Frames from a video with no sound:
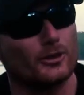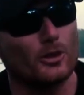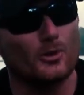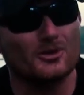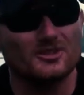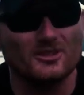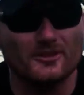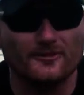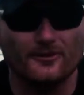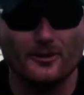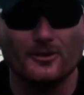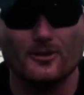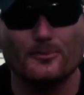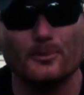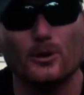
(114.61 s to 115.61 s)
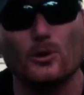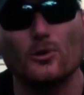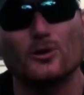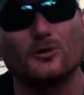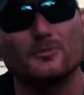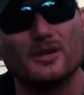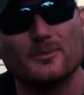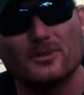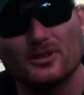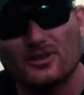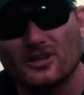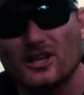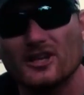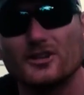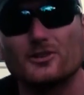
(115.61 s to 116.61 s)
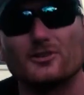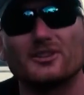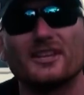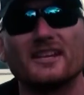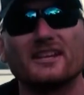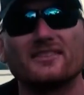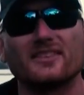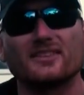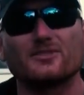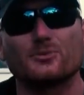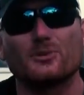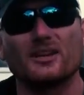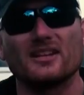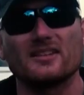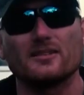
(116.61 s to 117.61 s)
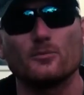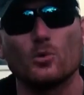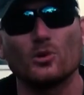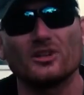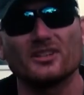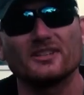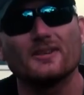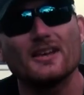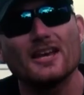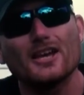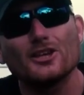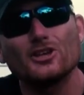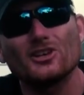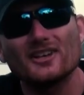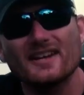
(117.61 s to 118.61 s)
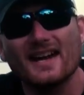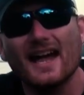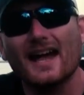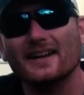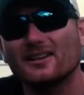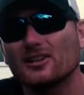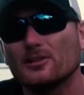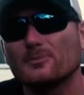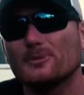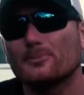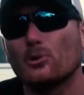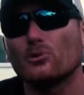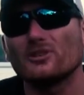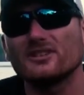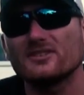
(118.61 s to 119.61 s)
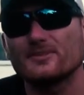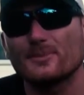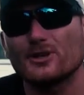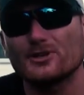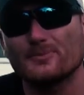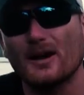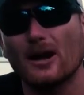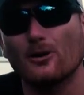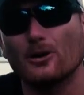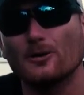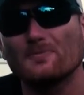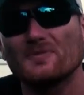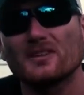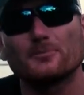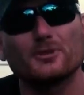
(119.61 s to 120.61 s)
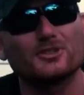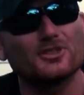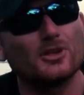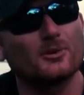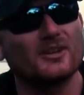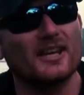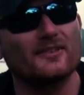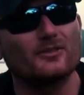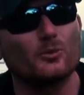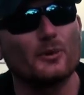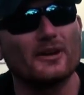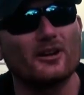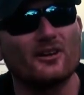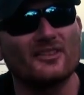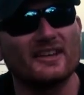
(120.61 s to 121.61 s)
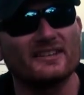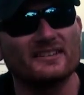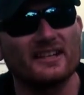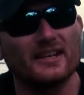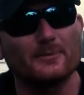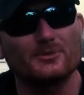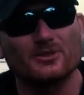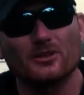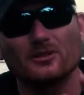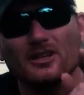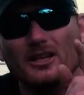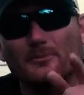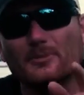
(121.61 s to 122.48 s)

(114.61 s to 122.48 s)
if you're going to the front of the boat or maybe you're getting things ready in the morning, you're not going to be pulling as much power, but you don't have to wait all that time. So